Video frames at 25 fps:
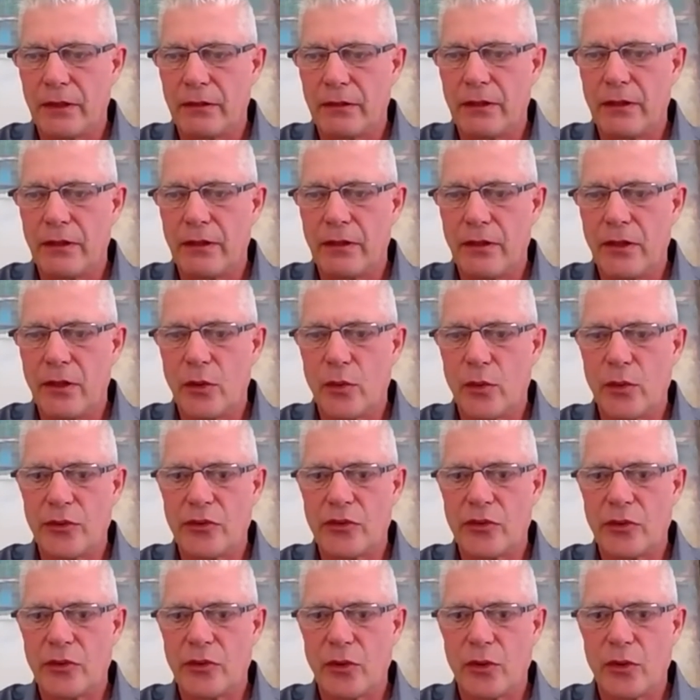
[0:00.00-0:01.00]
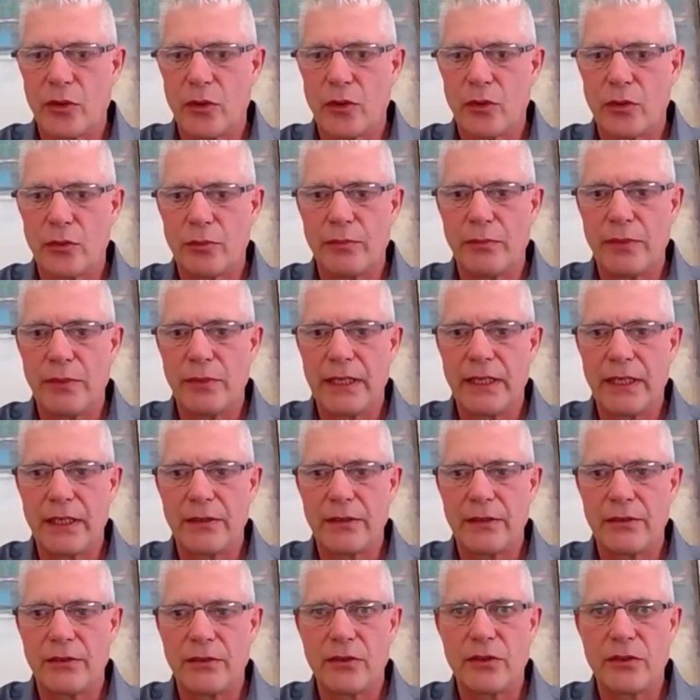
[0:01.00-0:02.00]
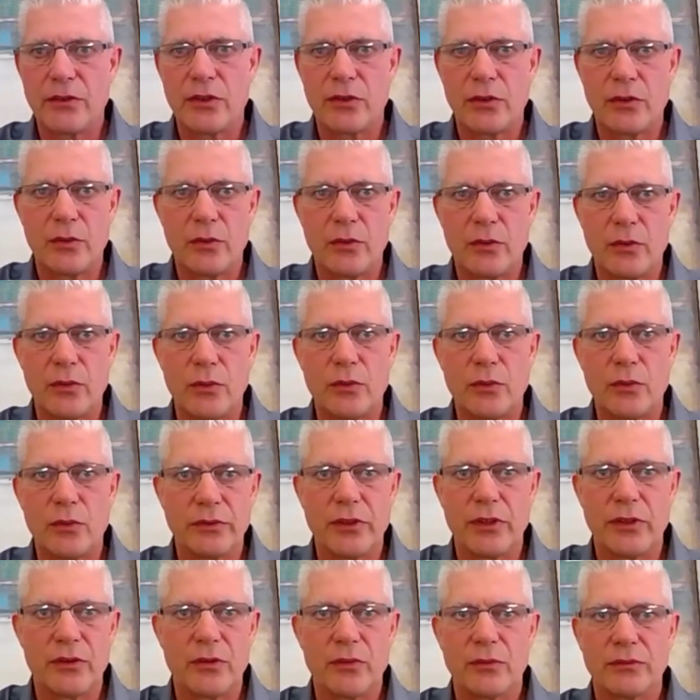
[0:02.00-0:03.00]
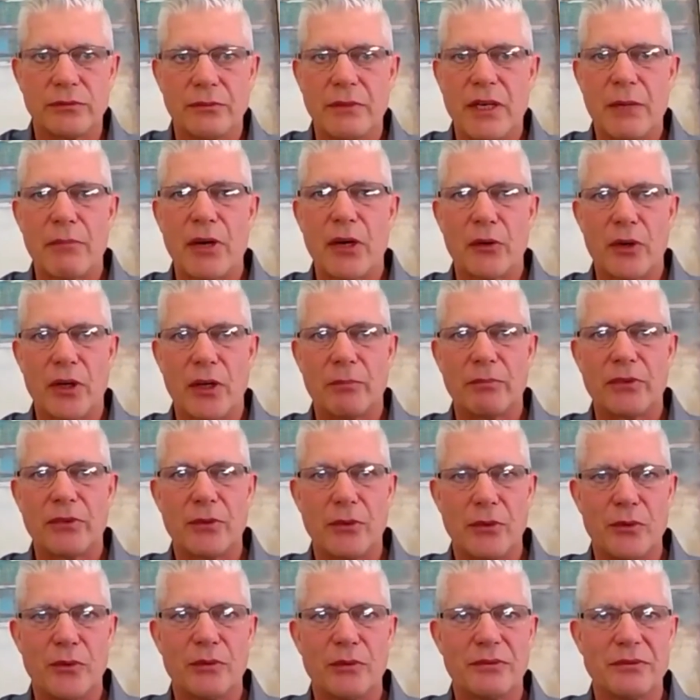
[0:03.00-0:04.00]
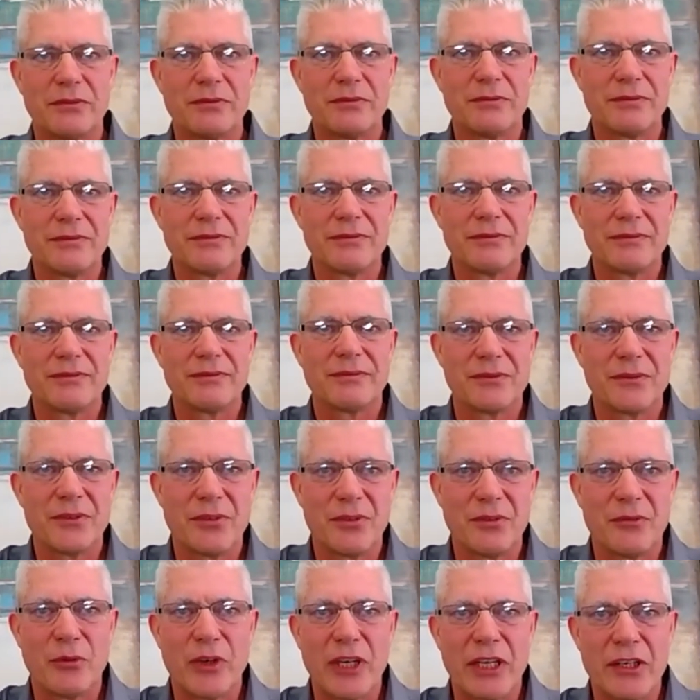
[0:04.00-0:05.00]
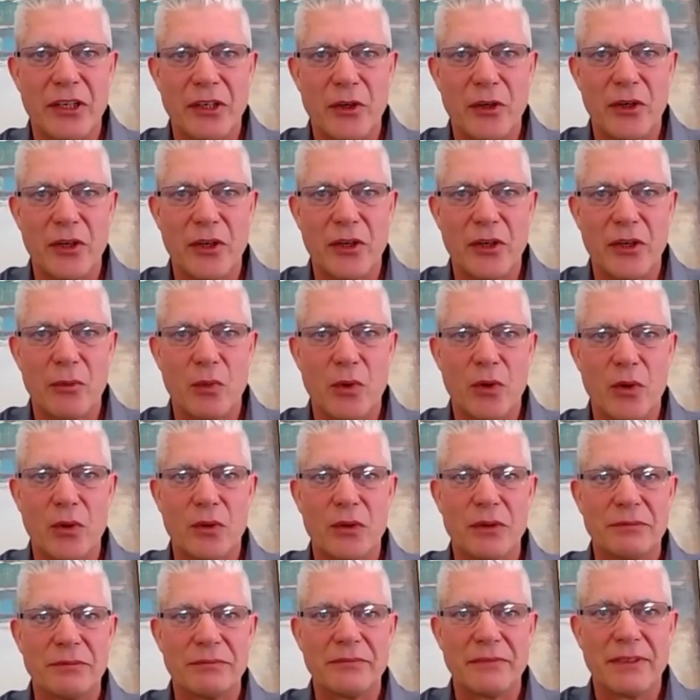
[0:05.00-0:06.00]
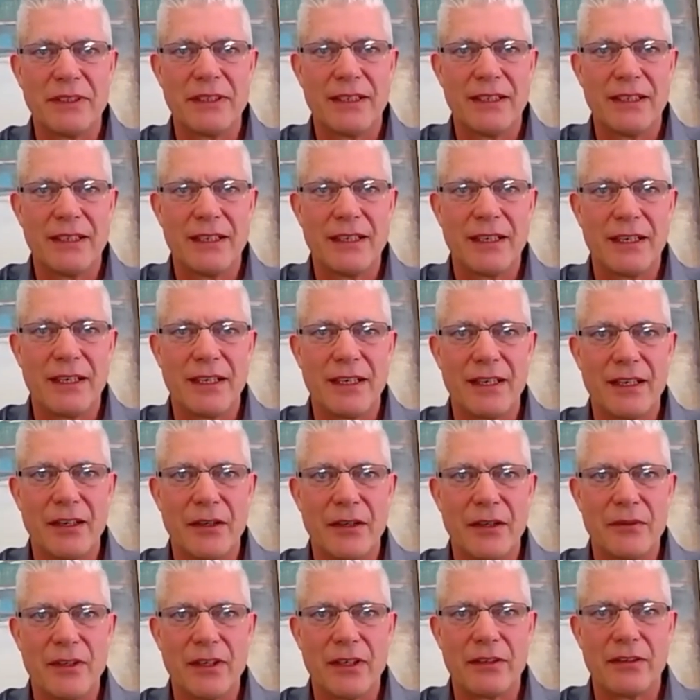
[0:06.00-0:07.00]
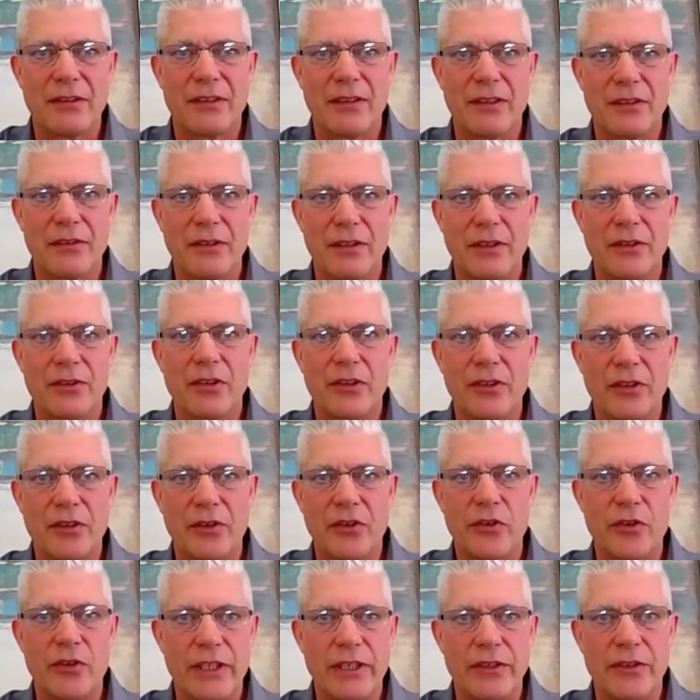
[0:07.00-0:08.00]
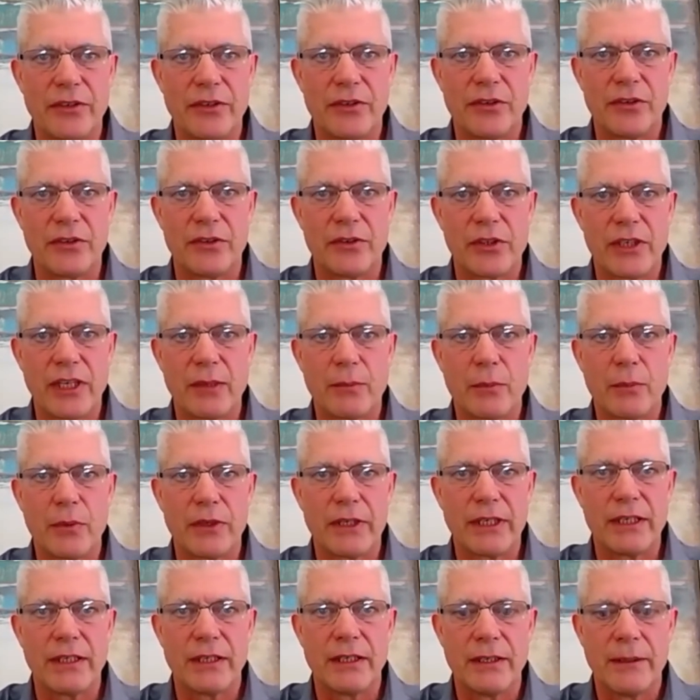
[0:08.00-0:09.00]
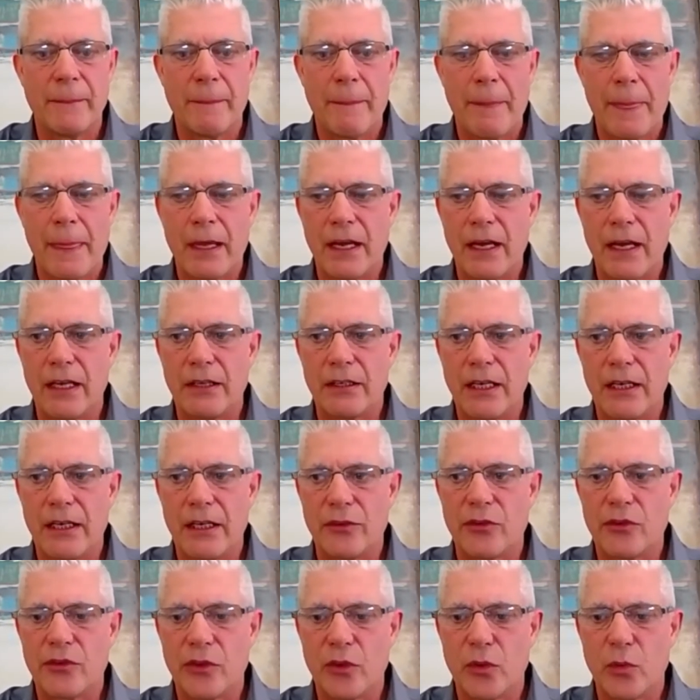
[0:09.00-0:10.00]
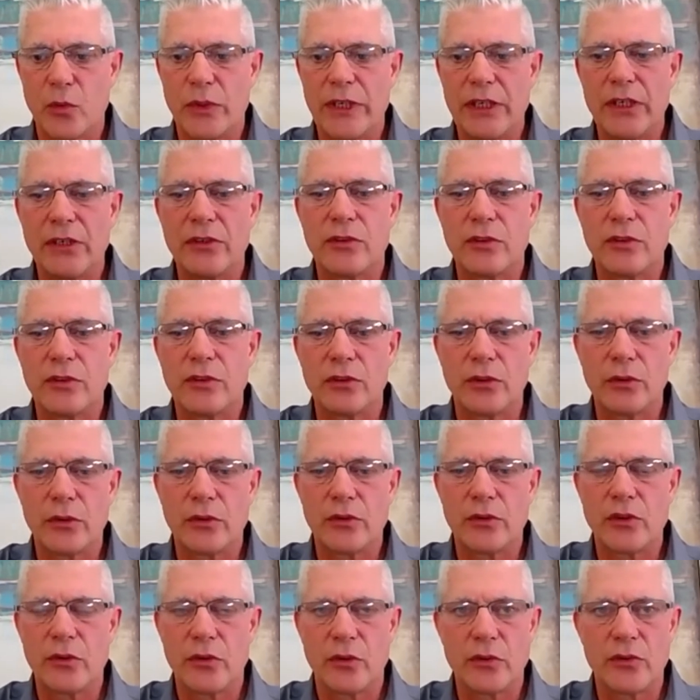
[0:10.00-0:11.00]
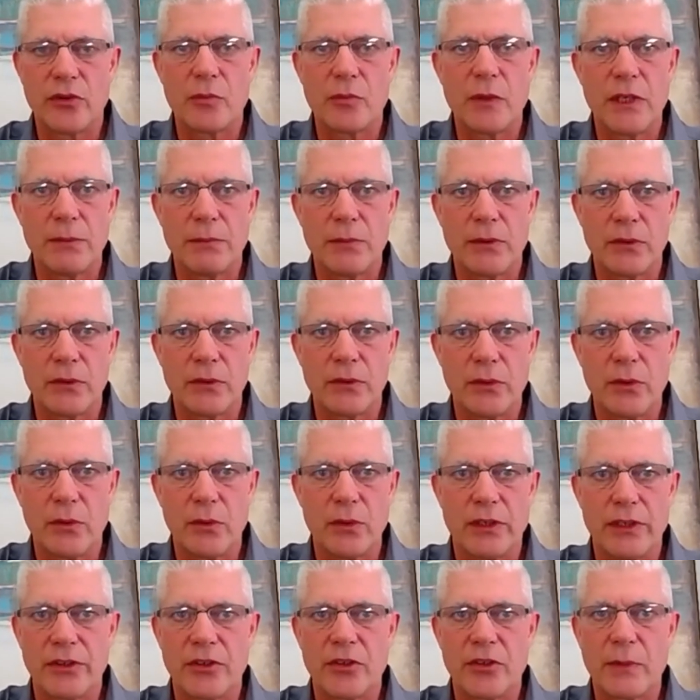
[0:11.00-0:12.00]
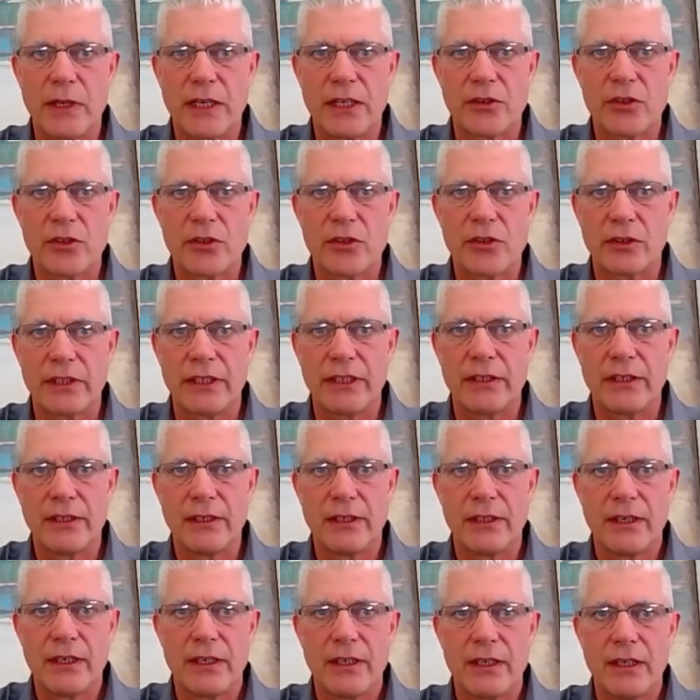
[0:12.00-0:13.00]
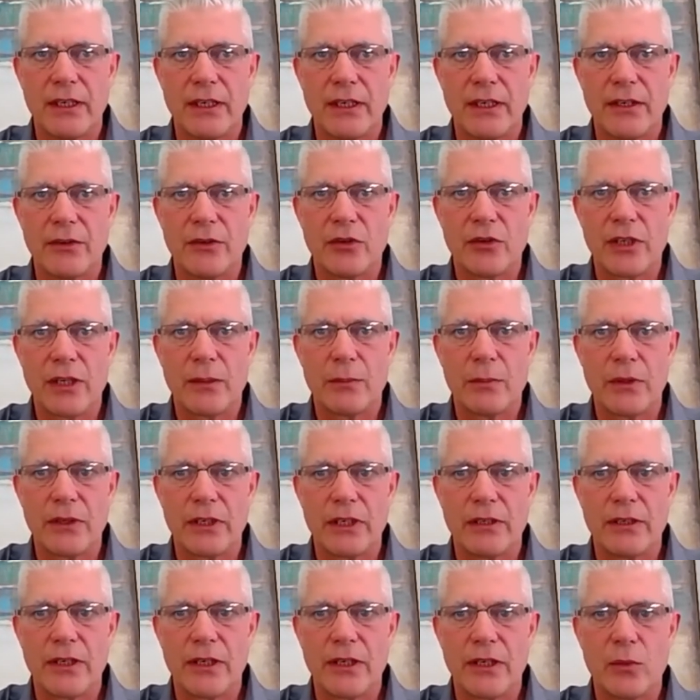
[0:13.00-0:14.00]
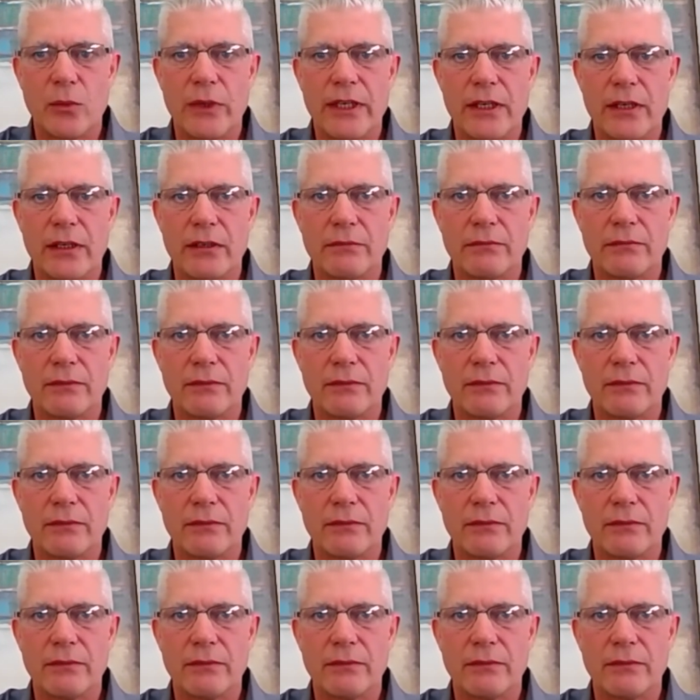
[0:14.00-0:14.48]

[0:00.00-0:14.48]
those all begin to, amount up to writing on the wall. This industry is in jeopardy. And so we need to look to those people who are especially in jeopardy. Now, we can